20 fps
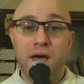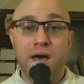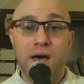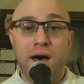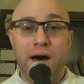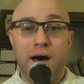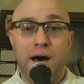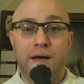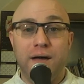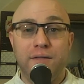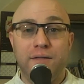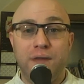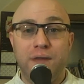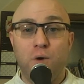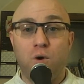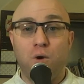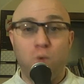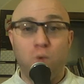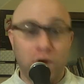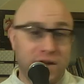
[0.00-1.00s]
They
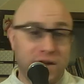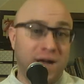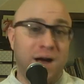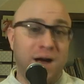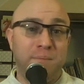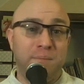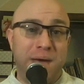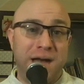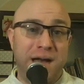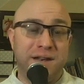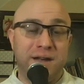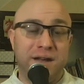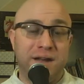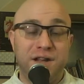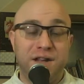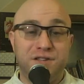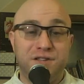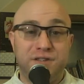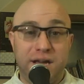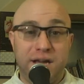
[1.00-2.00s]
were working on Madden
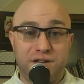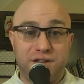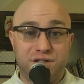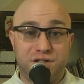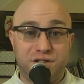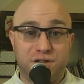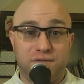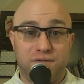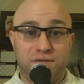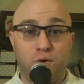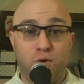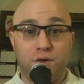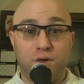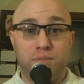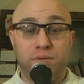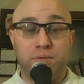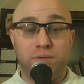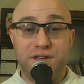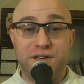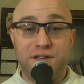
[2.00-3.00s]
96 for the
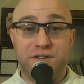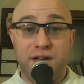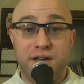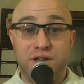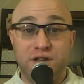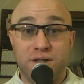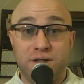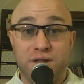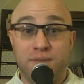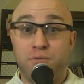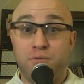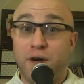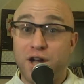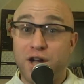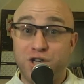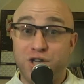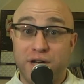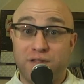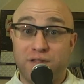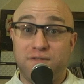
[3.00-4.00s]
PlayStation. The
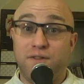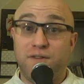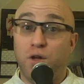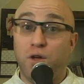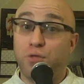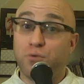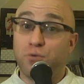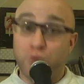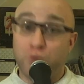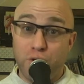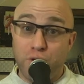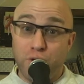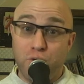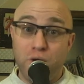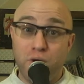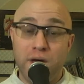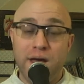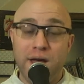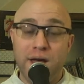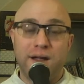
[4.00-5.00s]
project fell through,
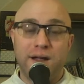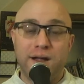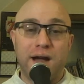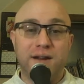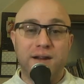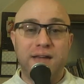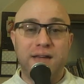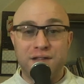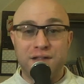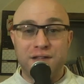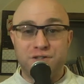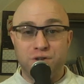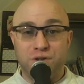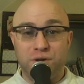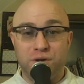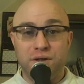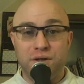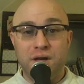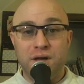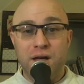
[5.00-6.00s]
got
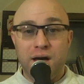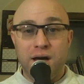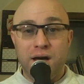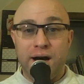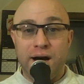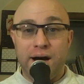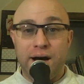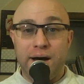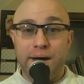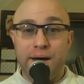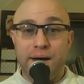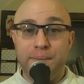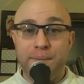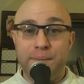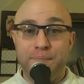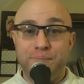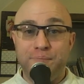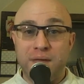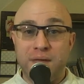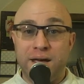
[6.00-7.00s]
canceled,
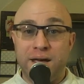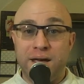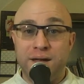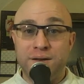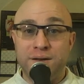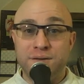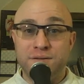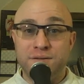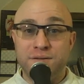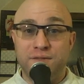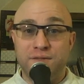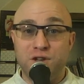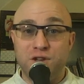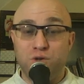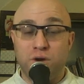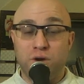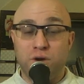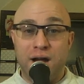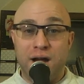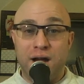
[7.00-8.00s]
and
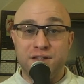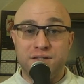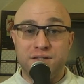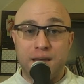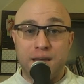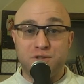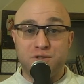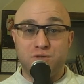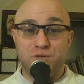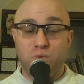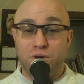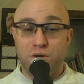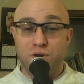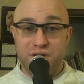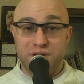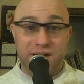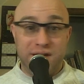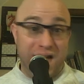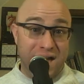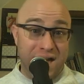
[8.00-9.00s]
Visual Concepts
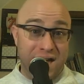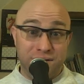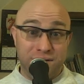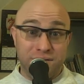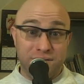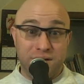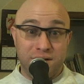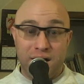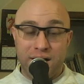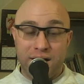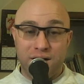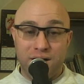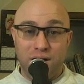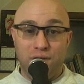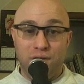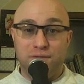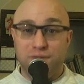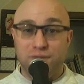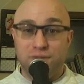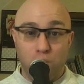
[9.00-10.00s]
was again kind of
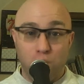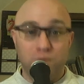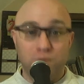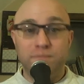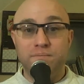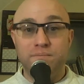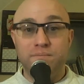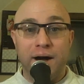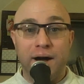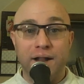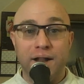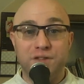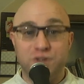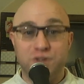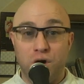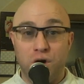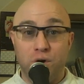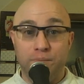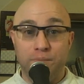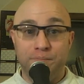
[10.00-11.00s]
afloat on its
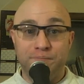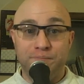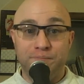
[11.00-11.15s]
own.